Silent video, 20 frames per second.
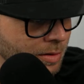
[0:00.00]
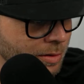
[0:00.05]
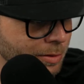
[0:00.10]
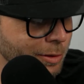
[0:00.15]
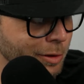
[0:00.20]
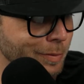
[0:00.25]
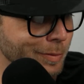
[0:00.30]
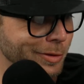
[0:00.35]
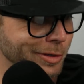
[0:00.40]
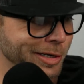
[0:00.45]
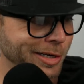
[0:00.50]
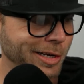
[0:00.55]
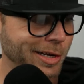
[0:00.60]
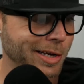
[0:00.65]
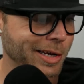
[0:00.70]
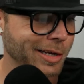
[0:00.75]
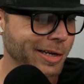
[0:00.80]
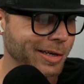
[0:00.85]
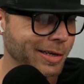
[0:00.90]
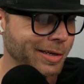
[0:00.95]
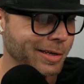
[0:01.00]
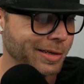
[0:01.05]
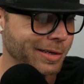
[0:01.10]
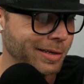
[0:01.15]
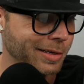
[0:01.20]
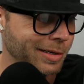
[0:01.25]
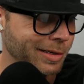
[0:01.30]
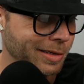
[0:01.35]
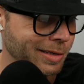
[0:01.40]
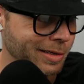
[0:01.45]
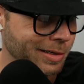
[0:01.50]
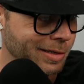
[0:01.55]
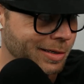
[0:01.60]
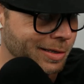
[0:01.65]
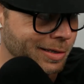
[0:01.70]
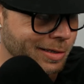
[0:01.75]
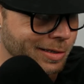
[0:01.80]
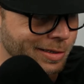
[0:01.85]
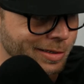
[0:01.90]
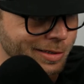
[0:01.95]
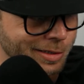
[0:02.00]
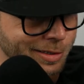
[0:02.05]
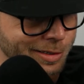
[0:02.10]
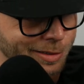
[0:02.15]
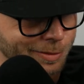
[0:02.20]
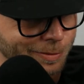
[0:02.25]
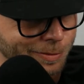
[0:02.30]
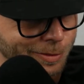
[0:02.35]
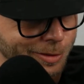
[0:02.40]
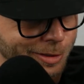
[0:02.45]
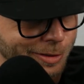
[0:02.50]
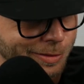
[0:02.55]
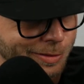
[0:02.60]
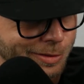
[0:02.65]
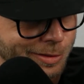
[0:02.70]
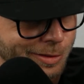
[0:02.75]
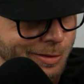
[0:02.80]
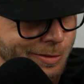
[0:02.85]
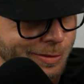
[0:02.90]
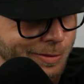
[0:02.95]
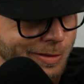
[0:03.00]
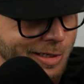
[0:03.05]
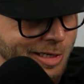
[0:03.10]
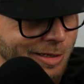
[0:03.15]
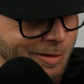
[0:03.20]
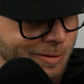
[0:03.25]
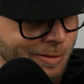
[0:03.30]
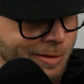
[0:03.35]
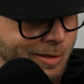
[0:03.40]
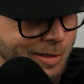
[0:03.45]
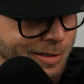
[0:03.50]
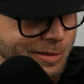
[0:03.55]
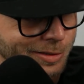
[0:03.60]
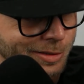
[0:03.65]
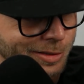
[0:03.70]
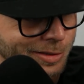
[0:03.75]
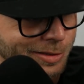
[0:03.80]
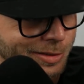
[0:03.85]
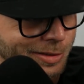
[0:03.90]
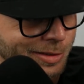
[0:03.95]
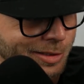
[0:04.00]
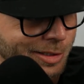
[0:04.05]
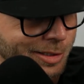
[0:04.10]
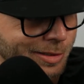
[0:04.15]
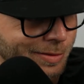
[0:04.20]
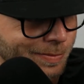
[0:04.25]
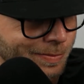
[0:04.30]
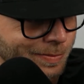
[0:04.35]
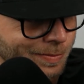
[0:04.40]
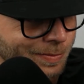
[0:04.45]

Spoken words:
Open AI. We'll go to our assistant here.